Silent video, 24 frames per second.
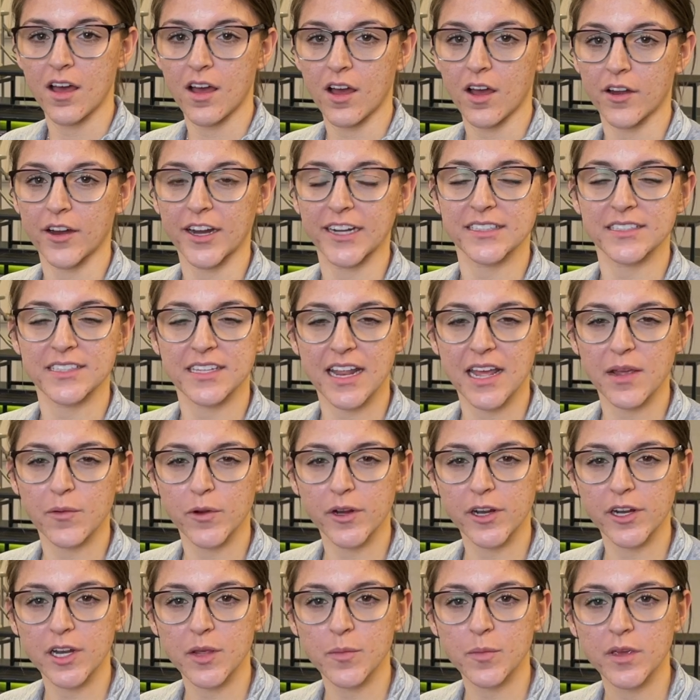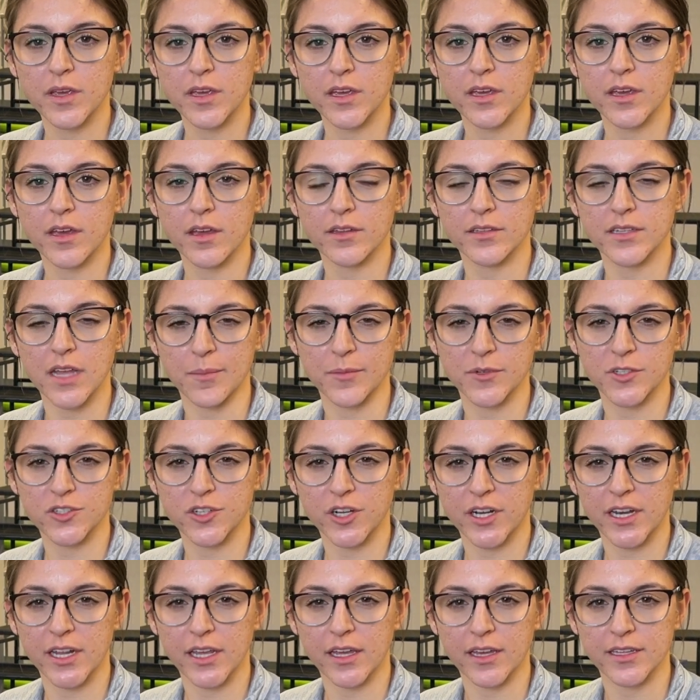All right, today we're gonna be
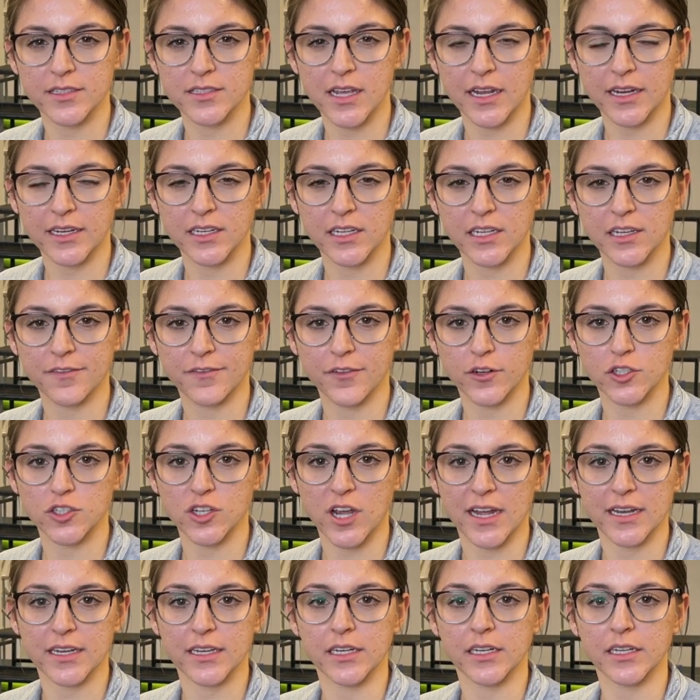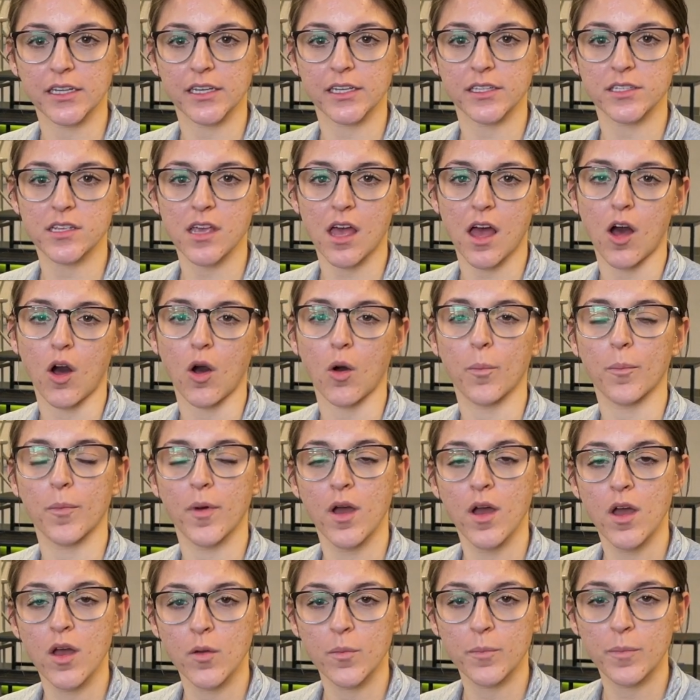demonstrating a technique for dry needling to help
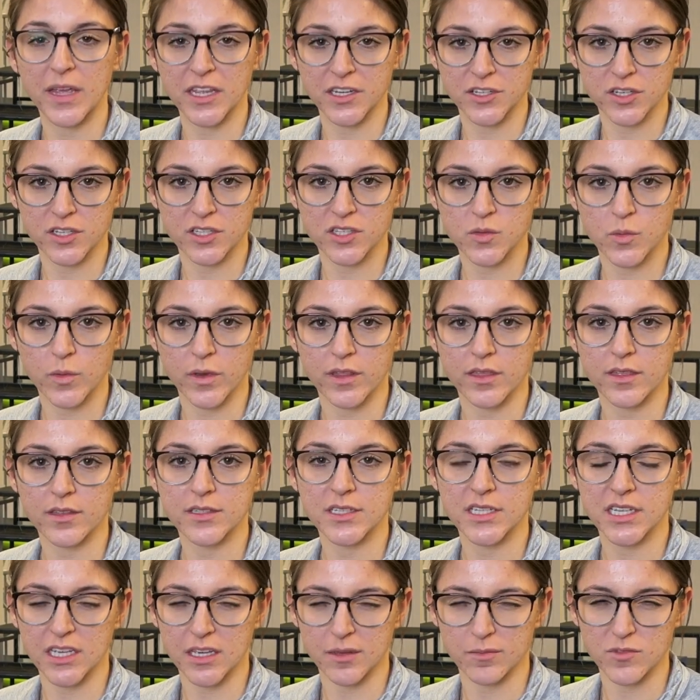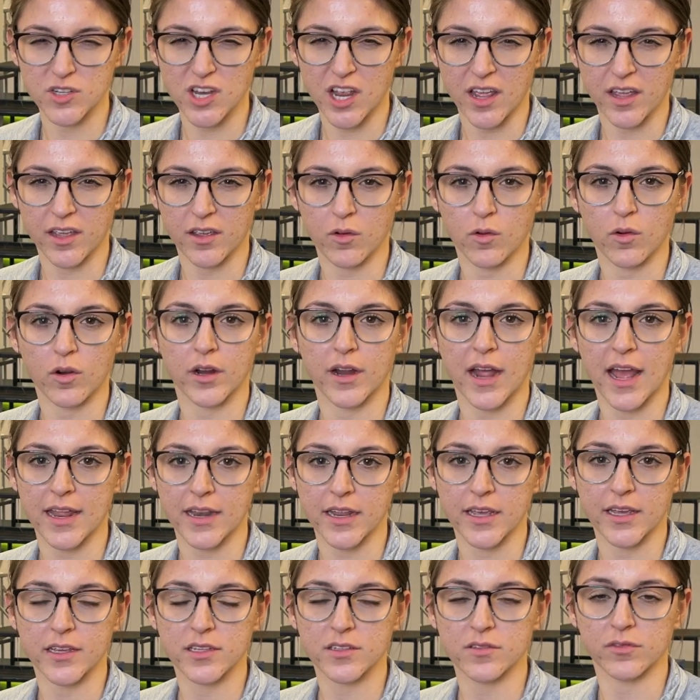patients with TMJ or
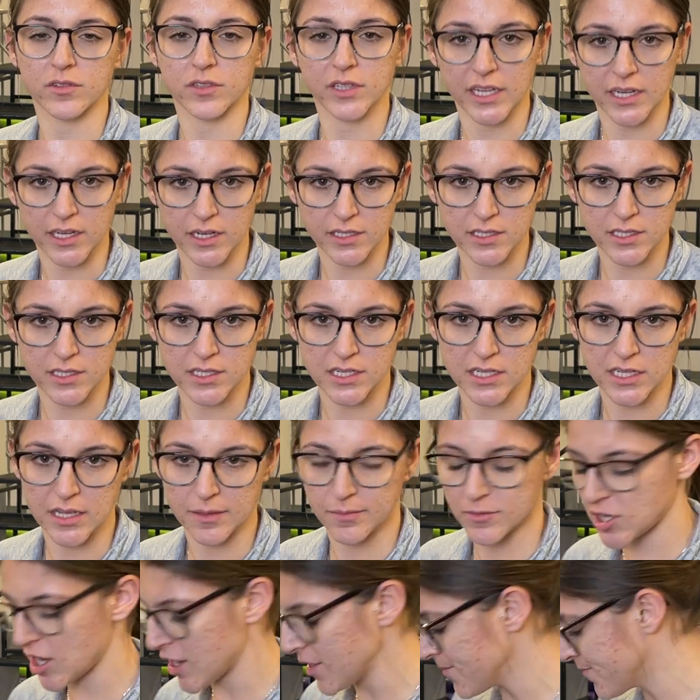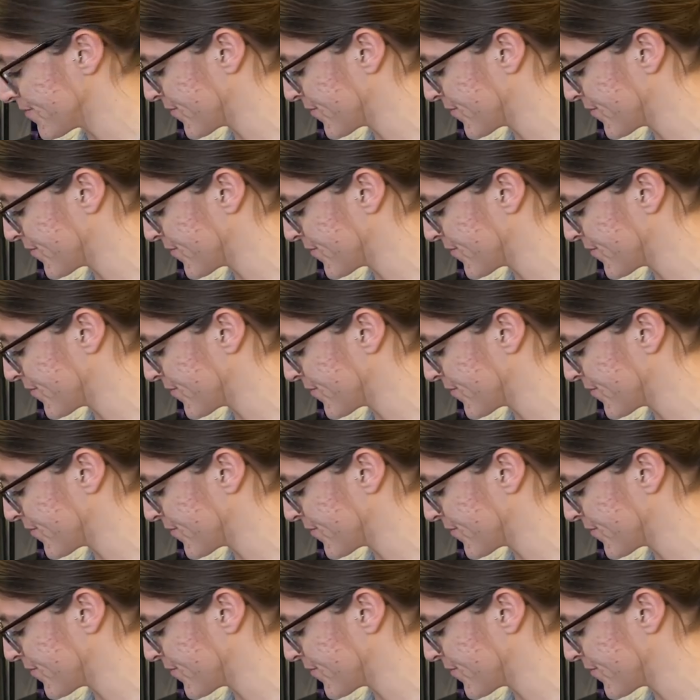headaches relating to TMJ.